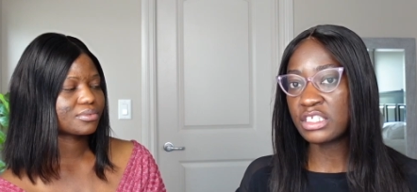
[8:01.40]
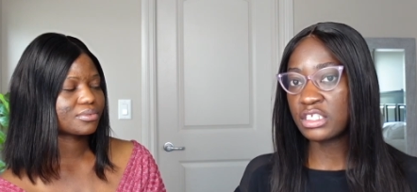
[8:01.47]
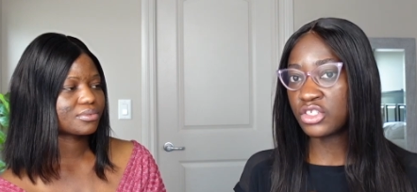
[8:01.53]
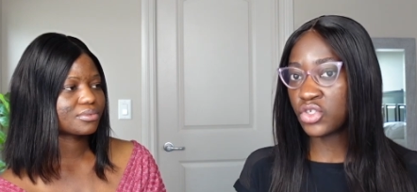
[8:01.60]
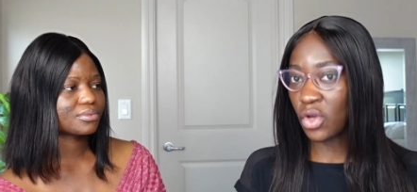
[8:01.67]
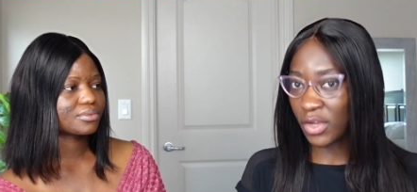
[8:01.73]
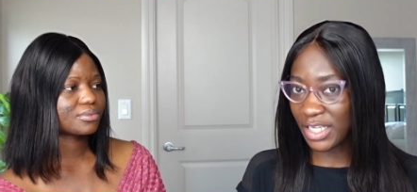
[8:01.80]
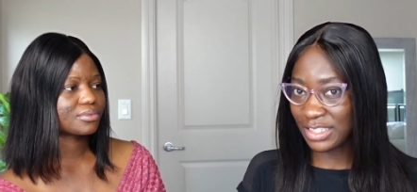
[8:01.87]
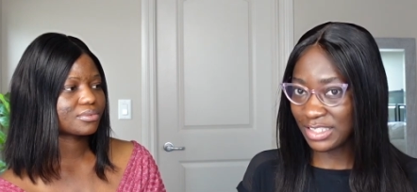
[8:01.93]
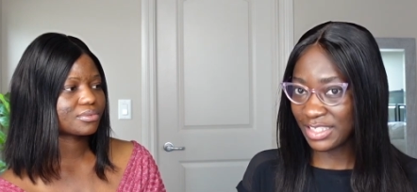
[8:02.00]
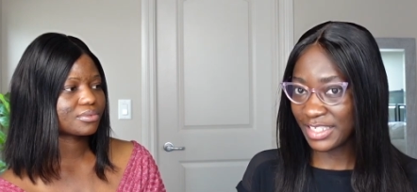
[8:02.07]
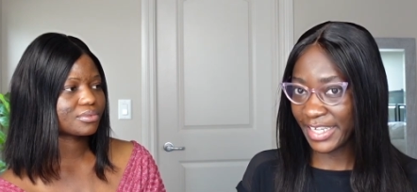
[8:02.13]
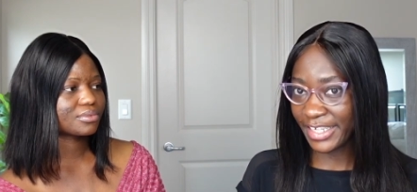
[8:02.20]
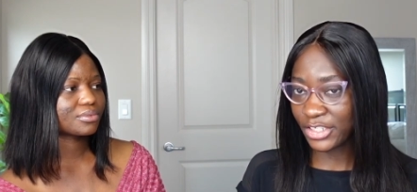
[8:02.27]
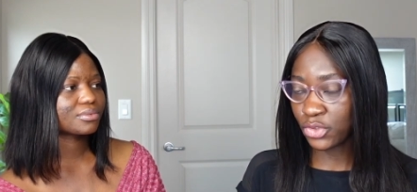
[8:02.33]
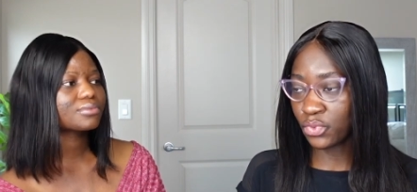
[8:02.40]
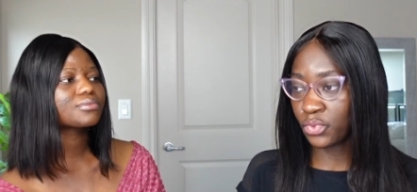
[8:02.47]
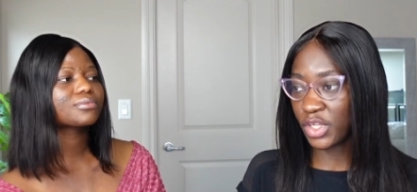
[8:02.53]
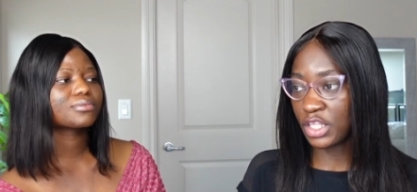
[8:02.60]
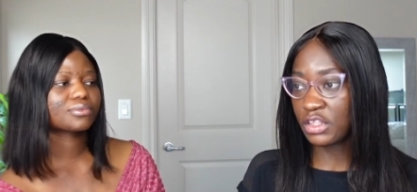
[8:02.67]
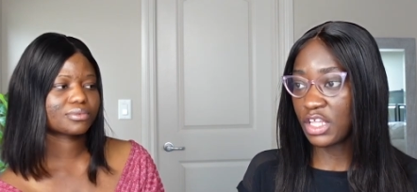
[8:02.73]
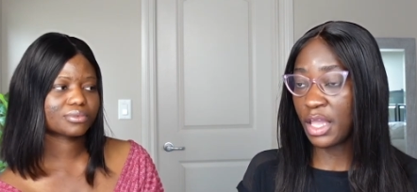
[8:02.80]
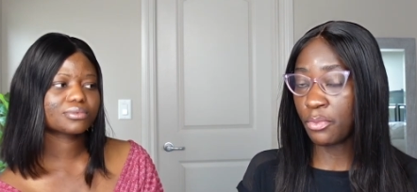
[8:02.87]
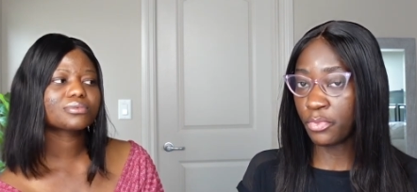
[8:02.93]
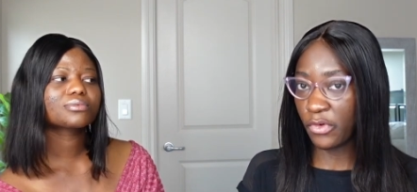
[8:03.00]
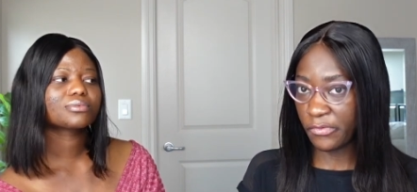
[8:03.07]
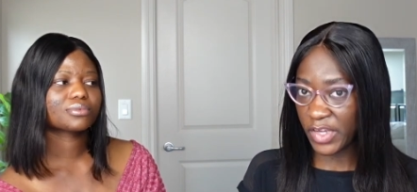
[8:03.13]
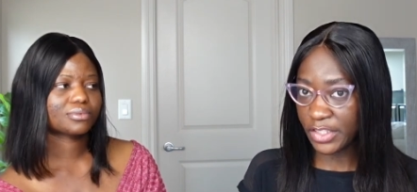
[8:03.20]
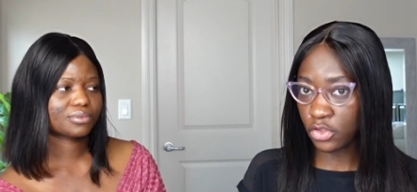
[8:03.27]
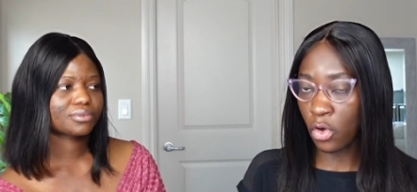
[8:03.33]
Speaker 1: in the talking stage with a
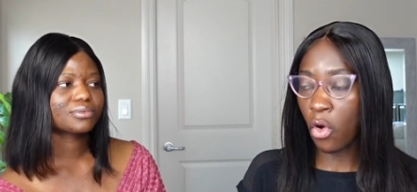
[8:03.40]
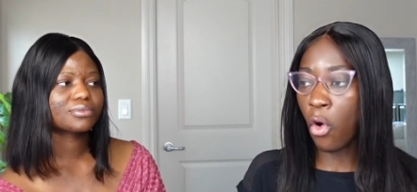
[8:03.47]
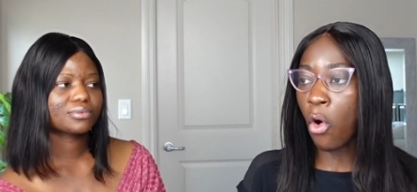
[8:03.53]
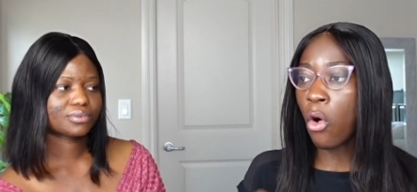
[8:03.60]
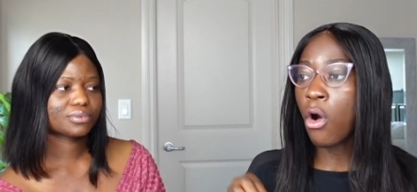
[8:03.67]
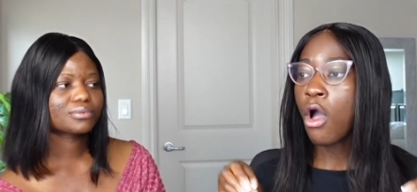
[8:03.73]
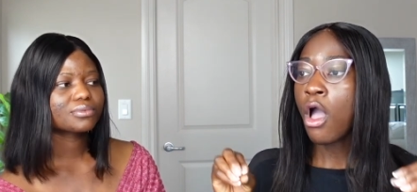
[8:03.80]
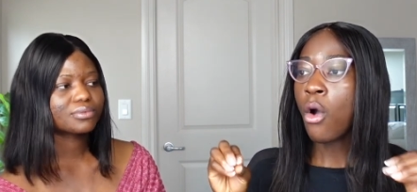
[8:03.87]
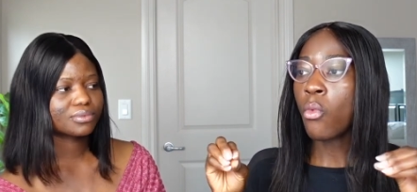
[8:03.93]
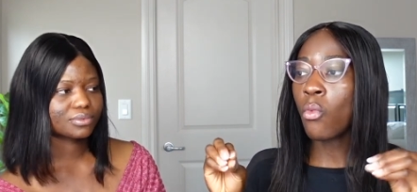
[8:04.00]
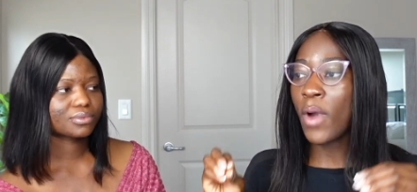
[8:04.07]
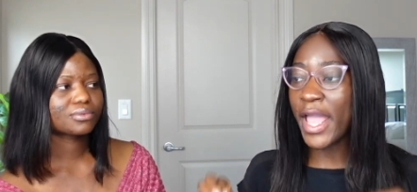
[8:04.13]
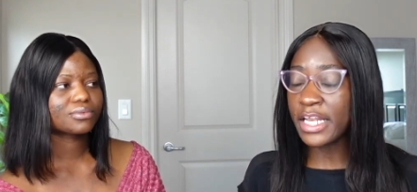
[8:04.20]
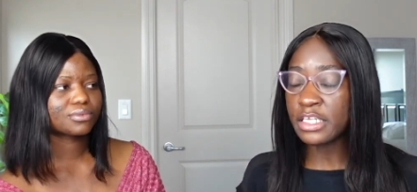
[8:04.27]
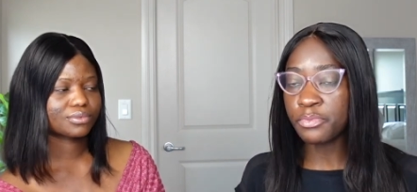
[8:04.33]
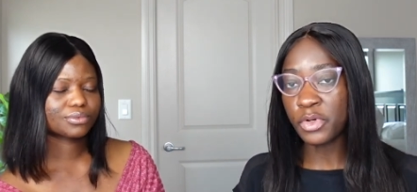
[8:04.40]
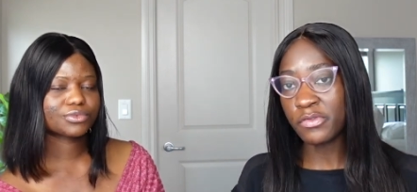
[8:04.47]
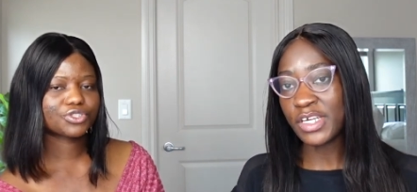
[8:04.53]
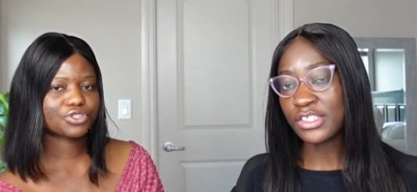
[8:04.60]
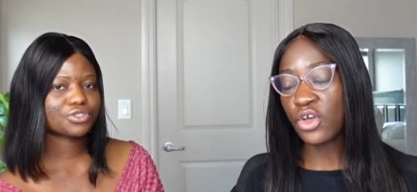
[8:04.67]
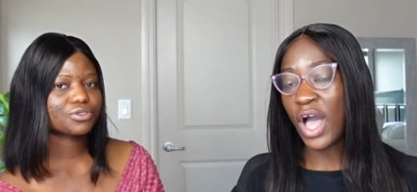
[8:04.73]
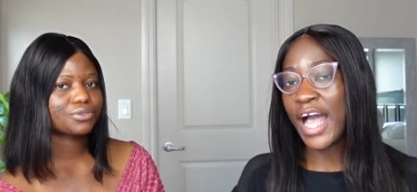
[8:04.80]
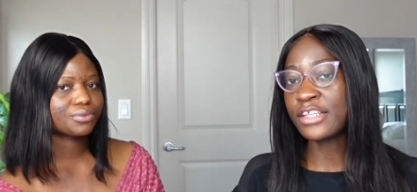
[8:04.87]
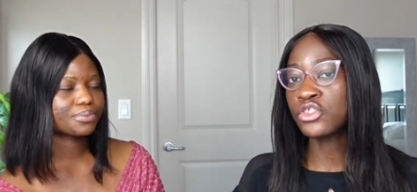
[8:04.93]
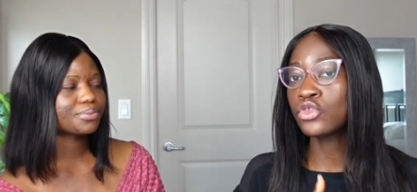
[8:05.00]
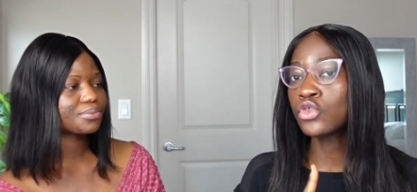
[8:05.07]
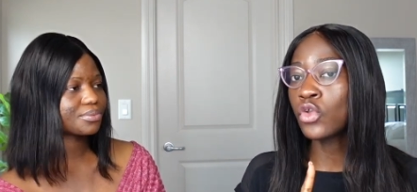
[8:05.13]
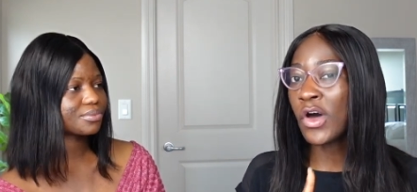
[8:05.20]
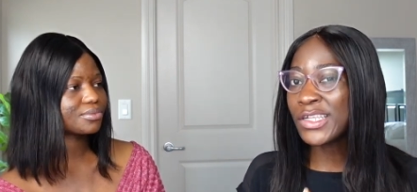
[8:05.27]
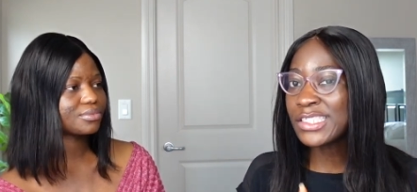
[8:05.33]
professor, or when the professor True. has
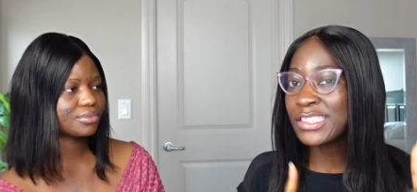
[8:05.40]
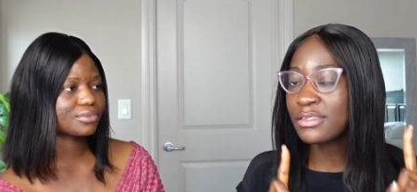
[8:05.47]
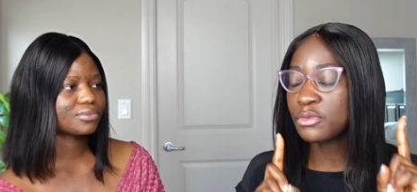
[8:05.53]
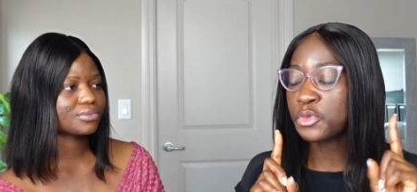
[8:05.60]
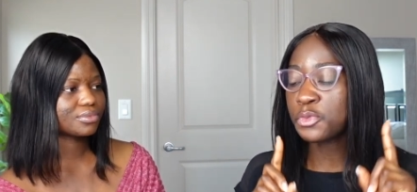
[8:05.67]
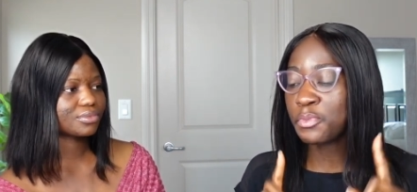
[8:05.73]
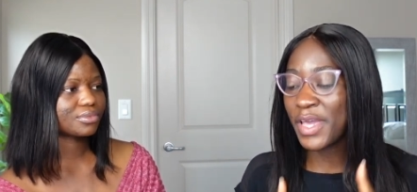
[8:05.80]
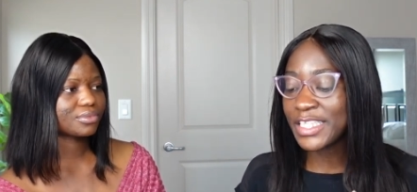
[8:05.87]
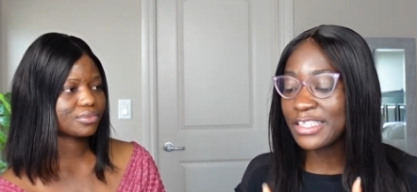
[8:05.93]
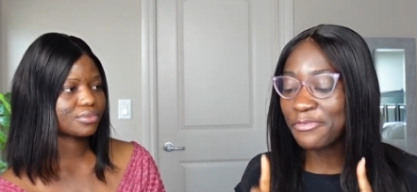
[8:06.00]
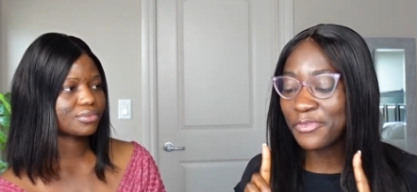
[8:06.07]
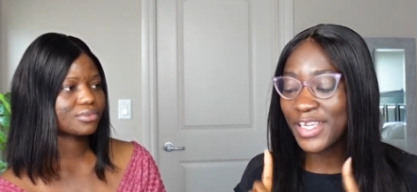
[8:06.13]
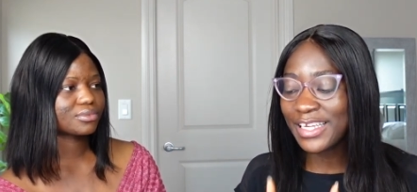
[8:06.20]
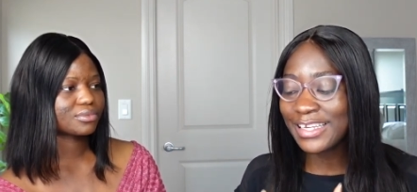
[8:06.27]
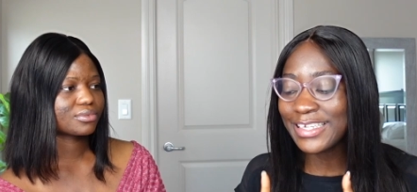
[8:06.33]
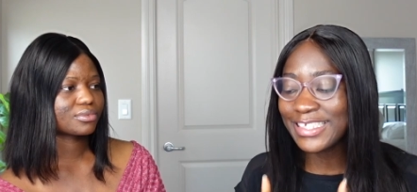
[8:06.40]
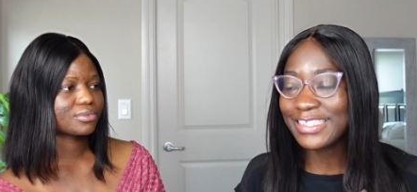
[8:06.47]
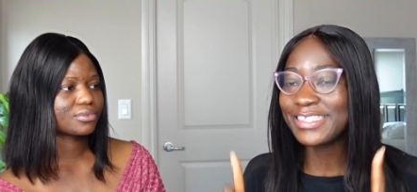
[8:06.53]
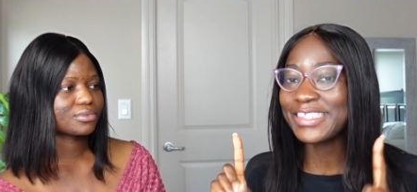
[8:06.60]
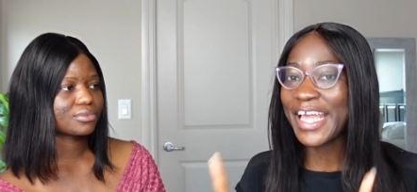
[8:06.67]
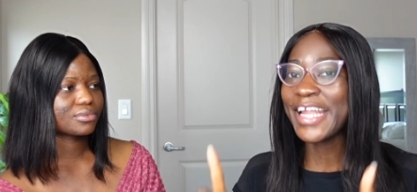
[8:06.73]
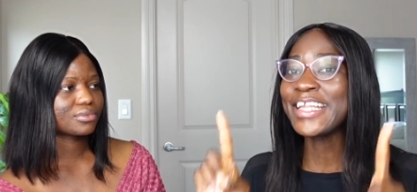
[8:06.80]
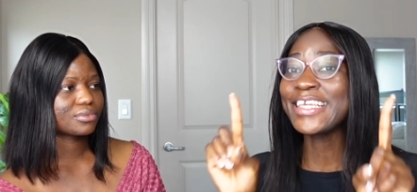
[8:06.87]
not specifically said